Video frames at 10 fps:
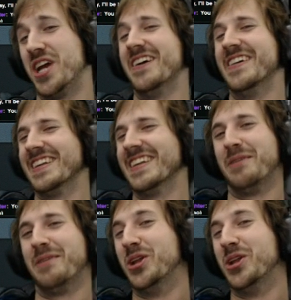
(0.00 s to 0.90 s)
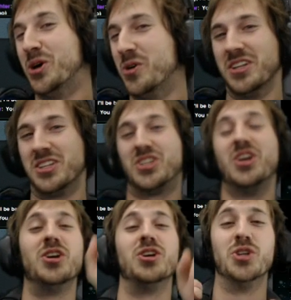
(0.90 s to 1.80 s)
share it, I'm gonna know it's
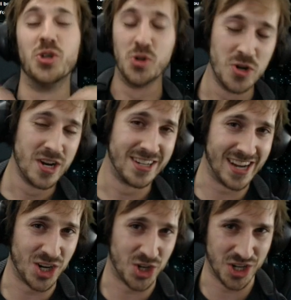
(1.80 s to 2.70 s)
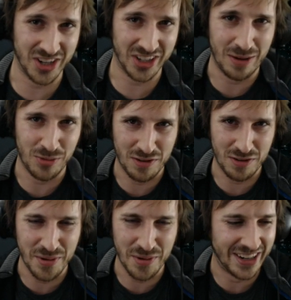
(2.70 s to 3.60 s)
you that shared the game to
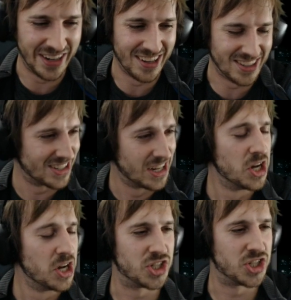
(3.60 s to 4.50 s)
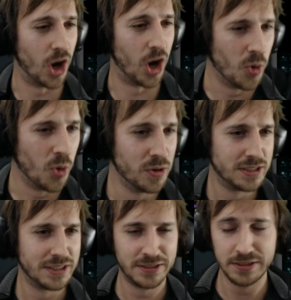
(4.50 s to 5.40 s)
everybody else. So,
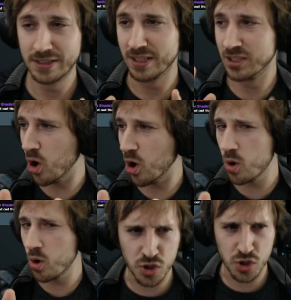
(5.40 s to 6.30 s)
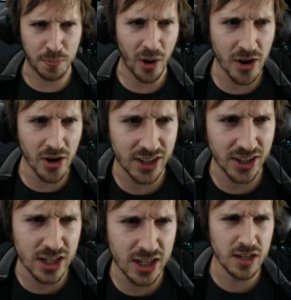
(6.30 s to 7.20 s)
yo,
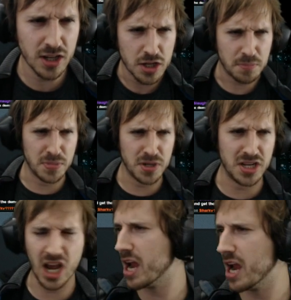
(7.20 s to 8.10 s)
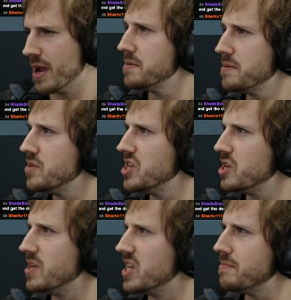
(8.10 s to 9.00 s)
Sparky, Minim, Minim,
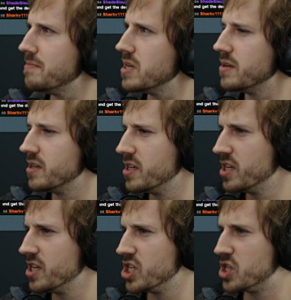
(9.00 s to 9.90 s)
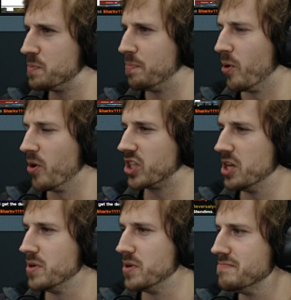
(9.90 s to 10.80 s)
Minim,
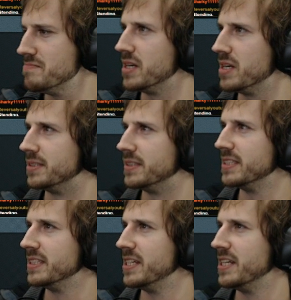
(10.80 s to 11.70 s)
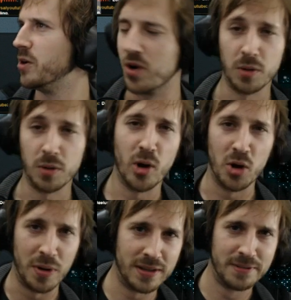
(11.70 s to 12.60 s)
Sparky, Minim. Welcome
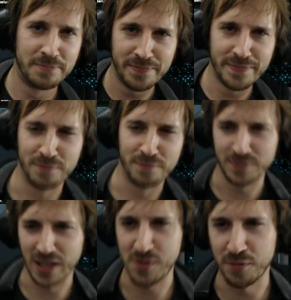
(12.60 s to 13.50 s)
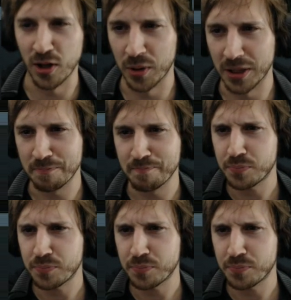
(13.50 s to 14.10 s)
aboard, man. Thanks for following.